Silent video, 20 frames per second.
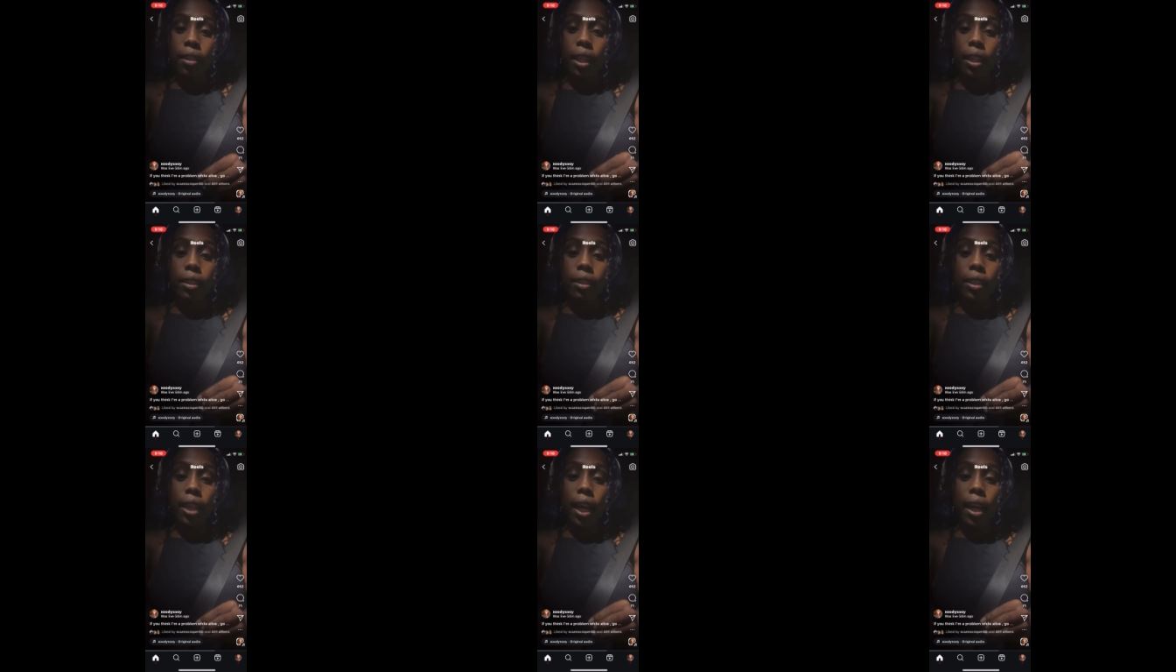
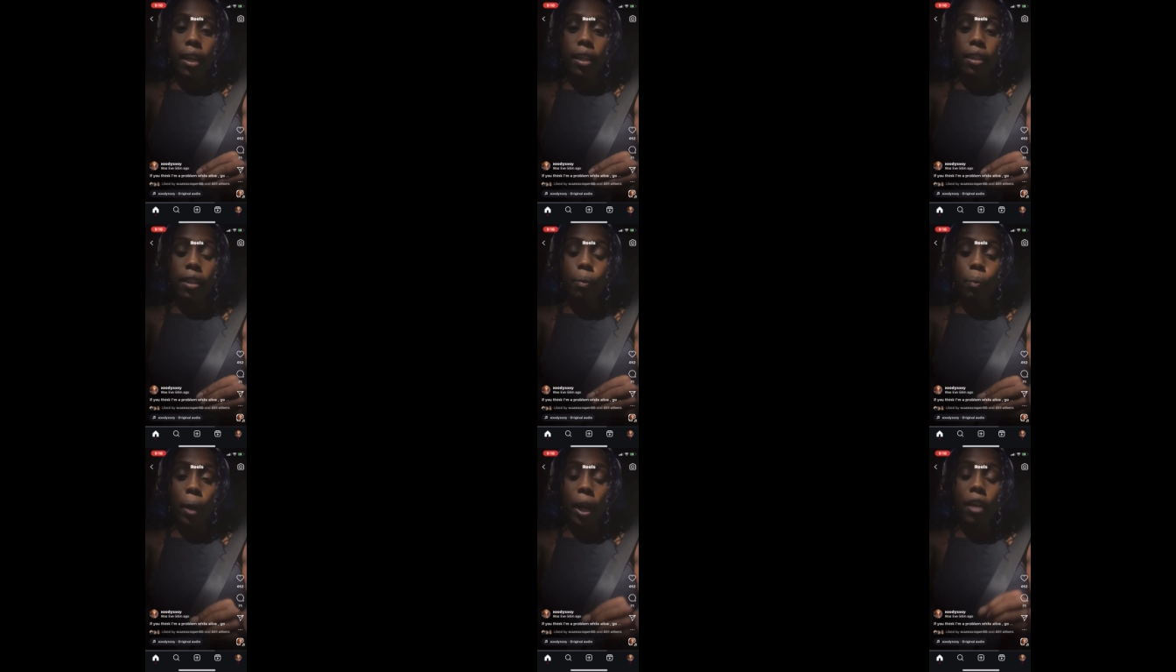They
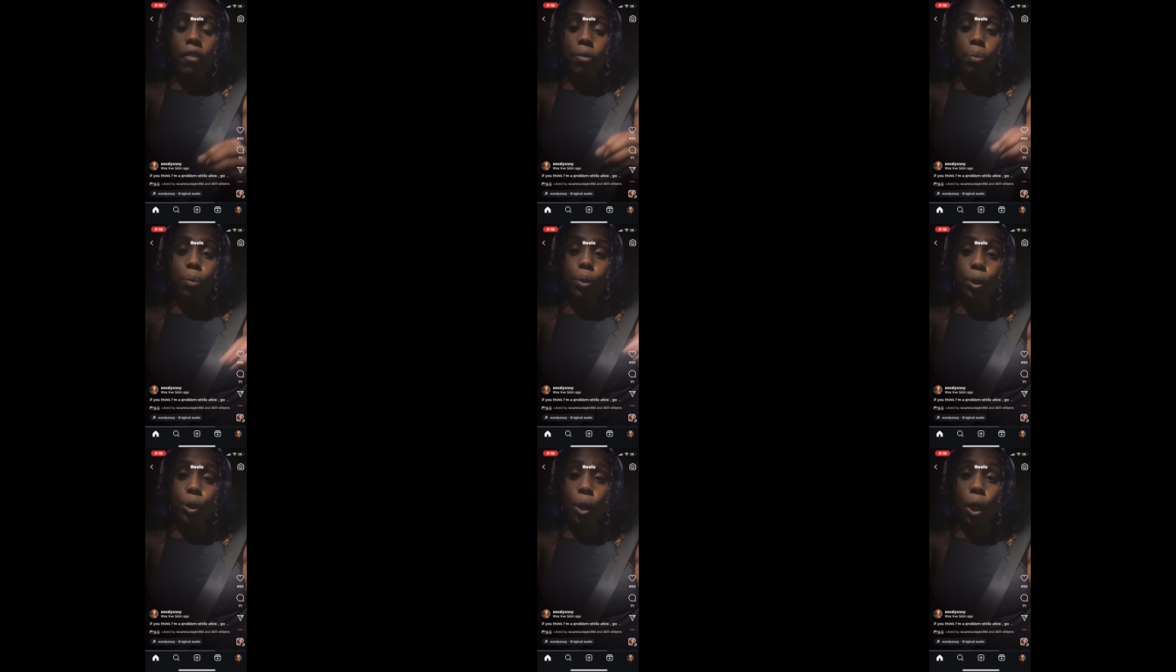stayed away
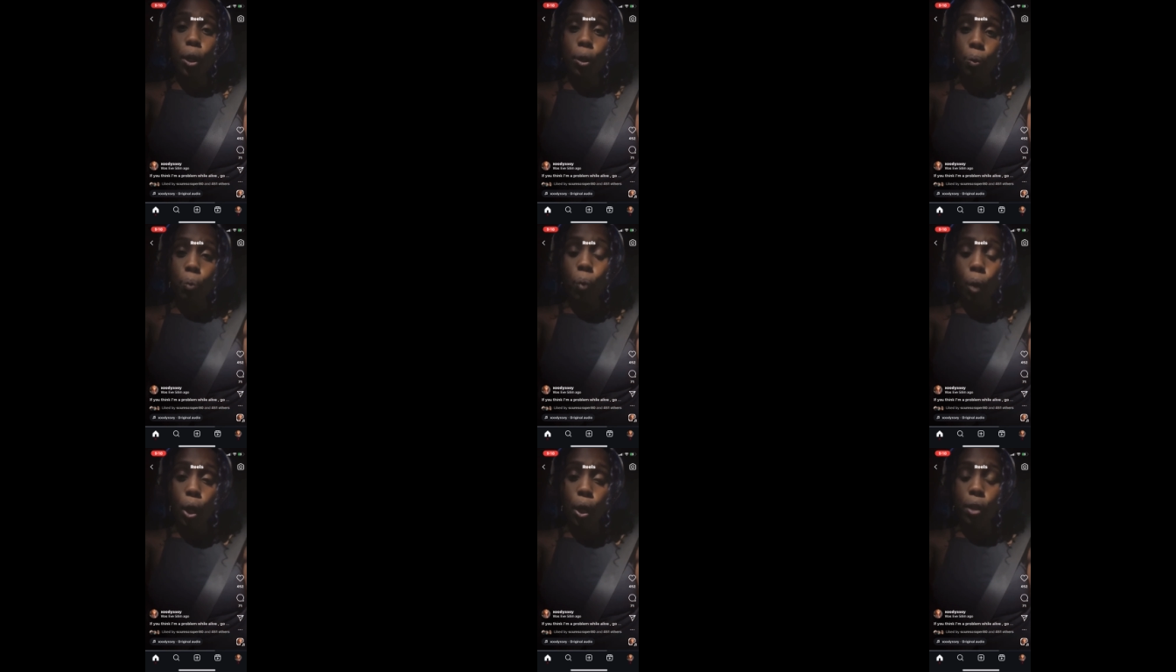from
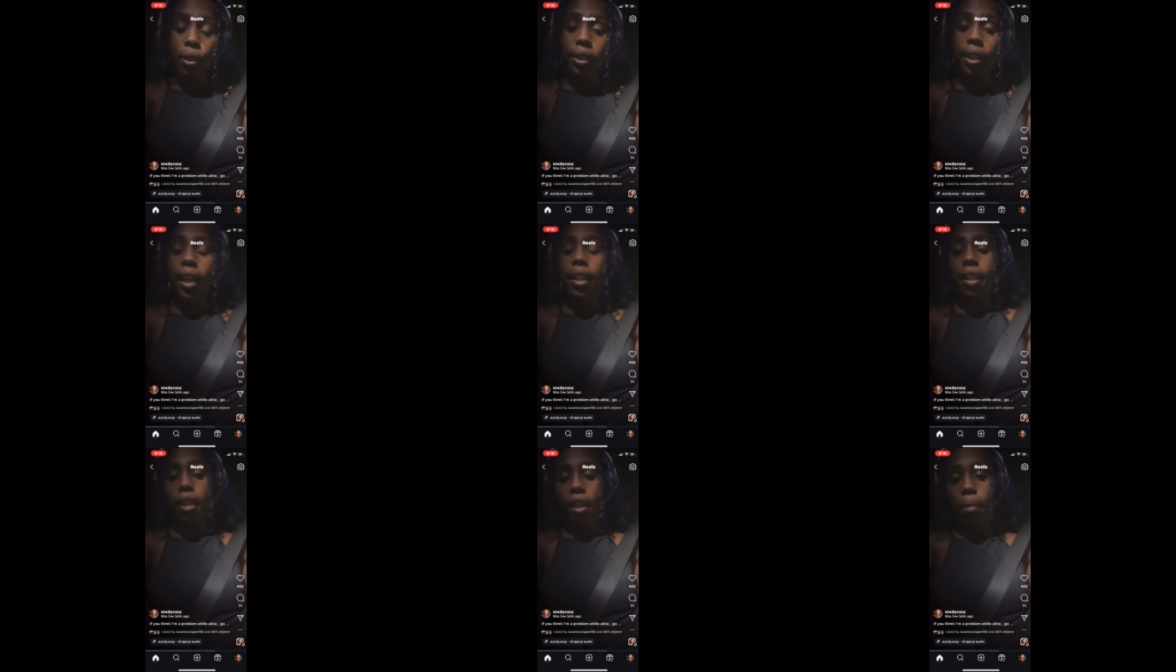certain
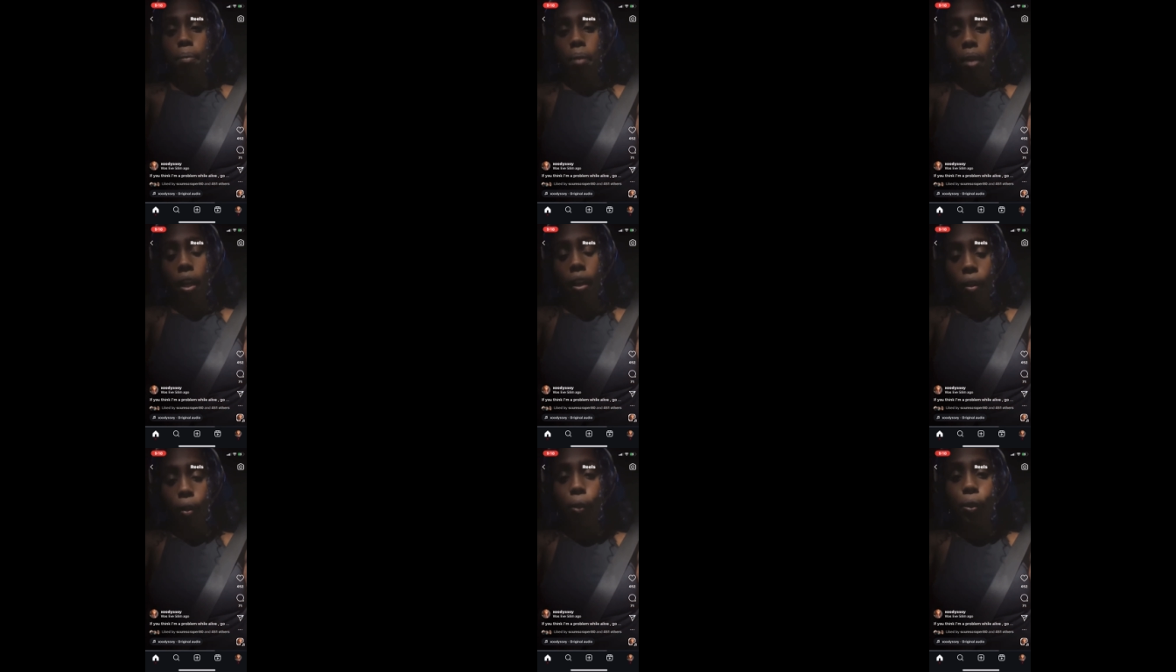words like
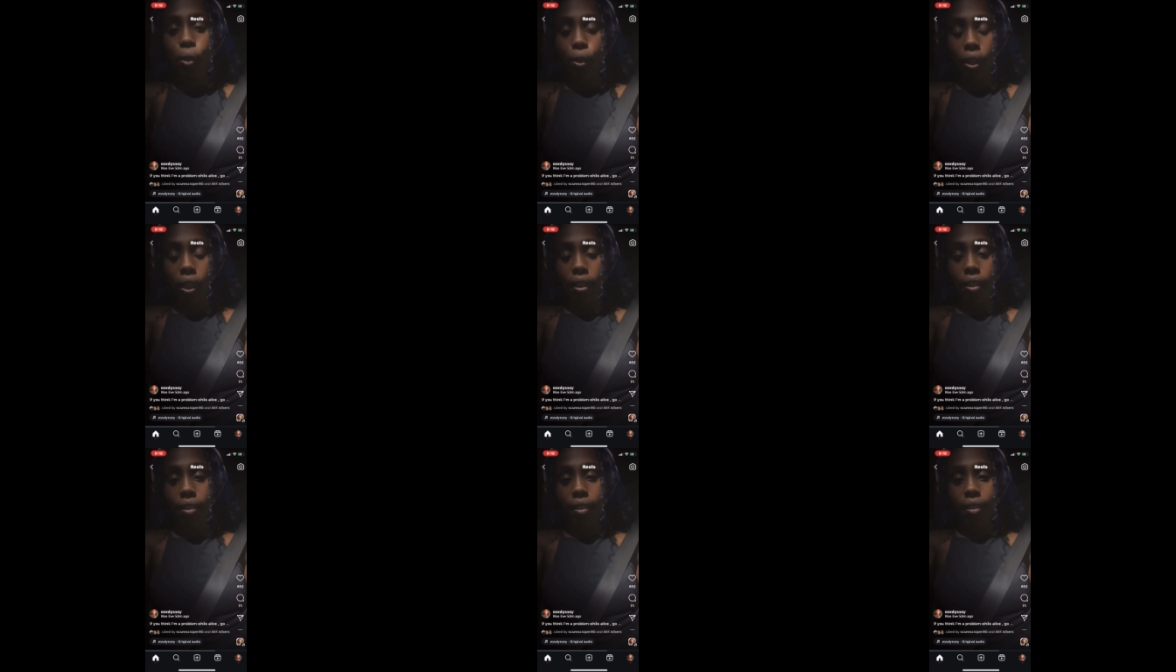MK
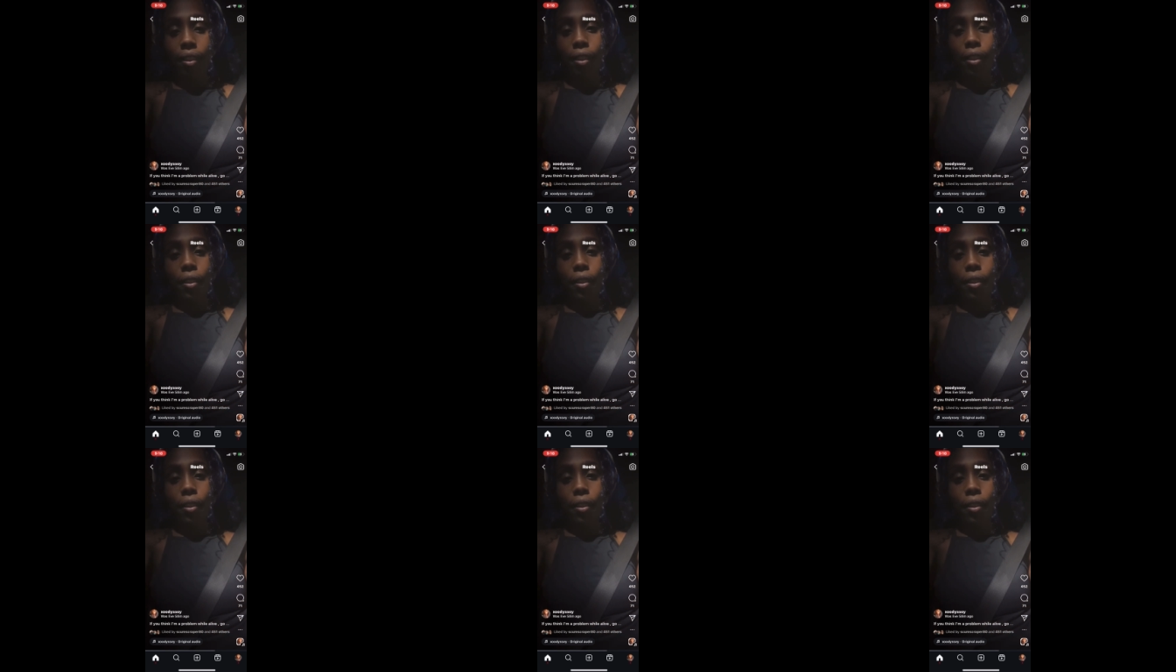Ultra.